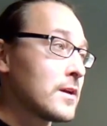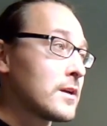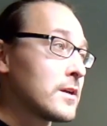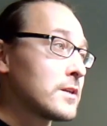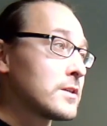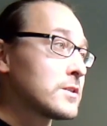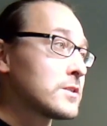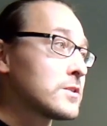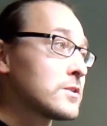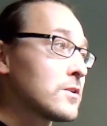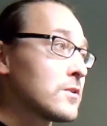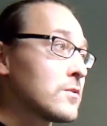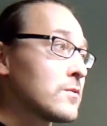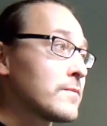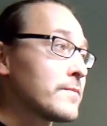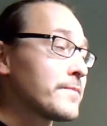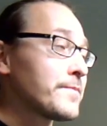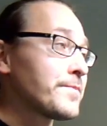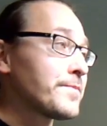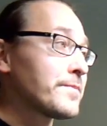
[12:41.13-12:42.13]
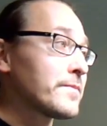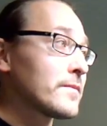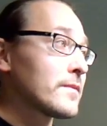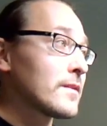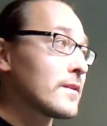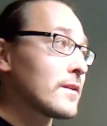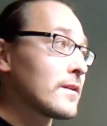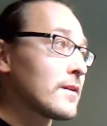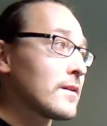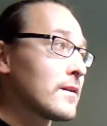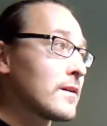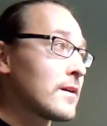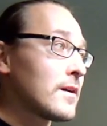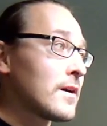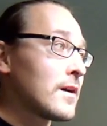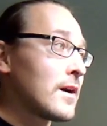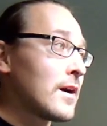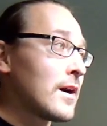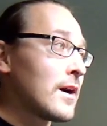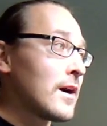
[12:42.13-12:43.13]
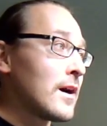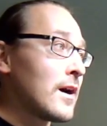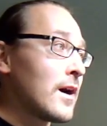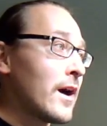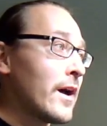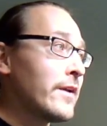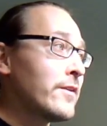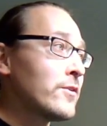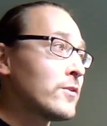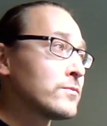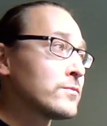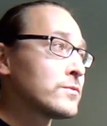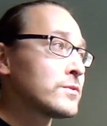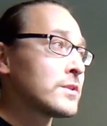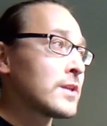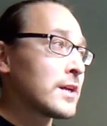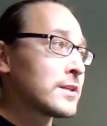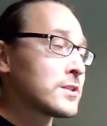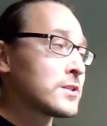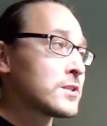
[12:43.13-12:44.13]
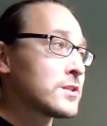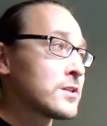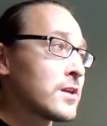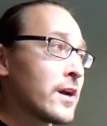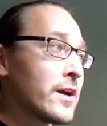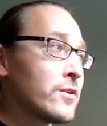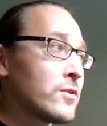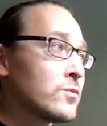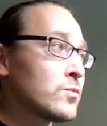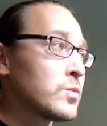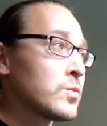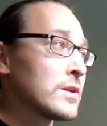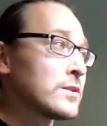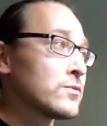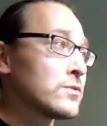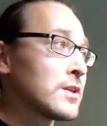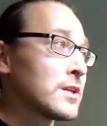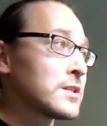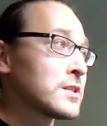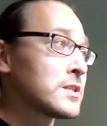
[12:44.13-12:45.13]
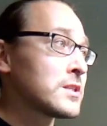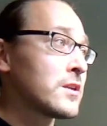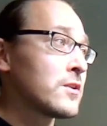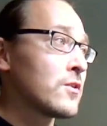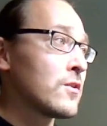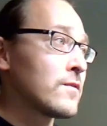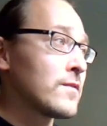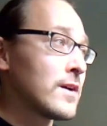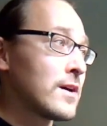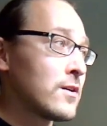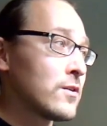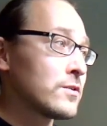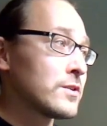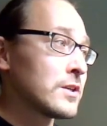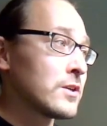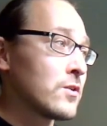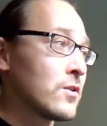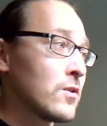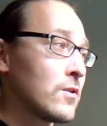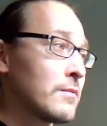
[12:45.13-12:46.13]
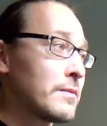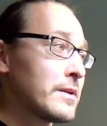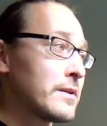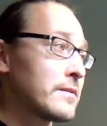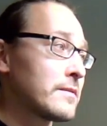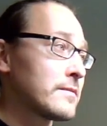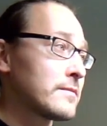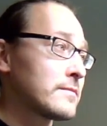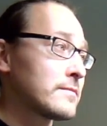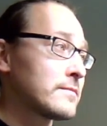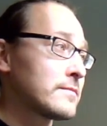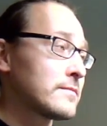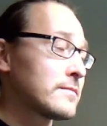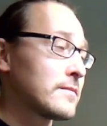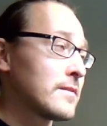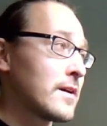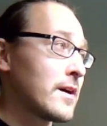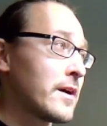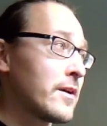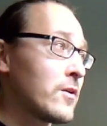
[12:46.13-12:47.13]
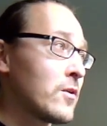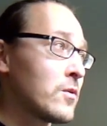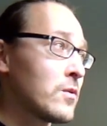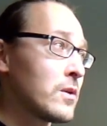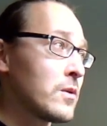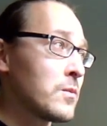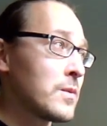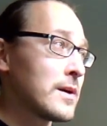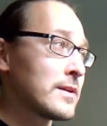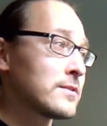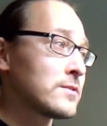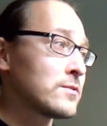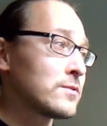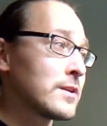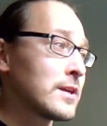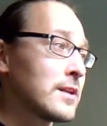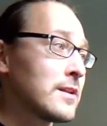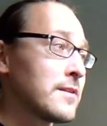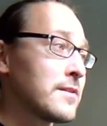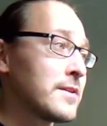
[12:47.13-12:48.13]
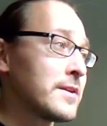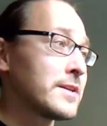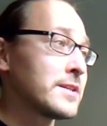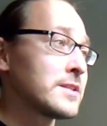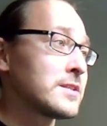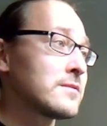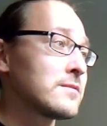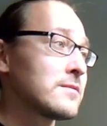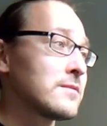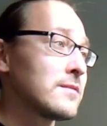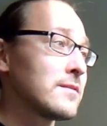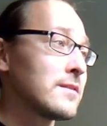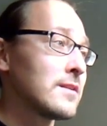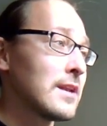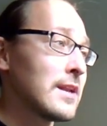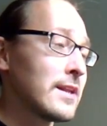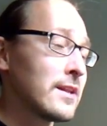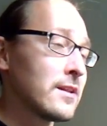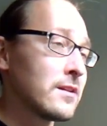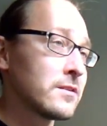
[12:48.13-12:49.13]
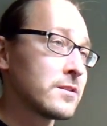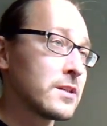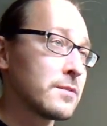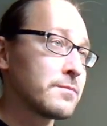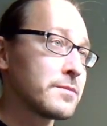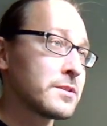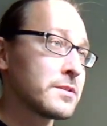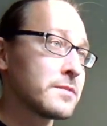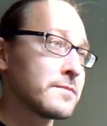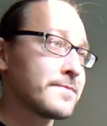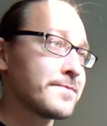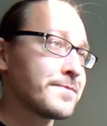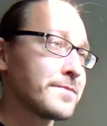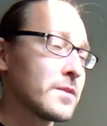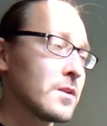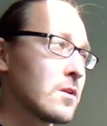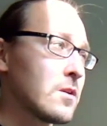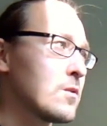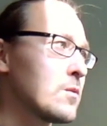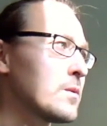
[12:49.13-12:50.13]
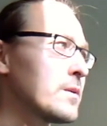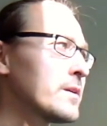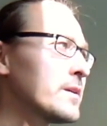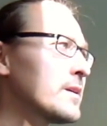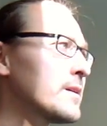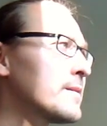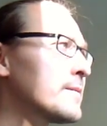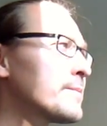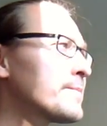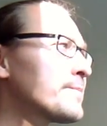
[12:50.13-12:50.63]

So I don't want to touch the Nova or the Gobi. I only want to kill these little ships over here.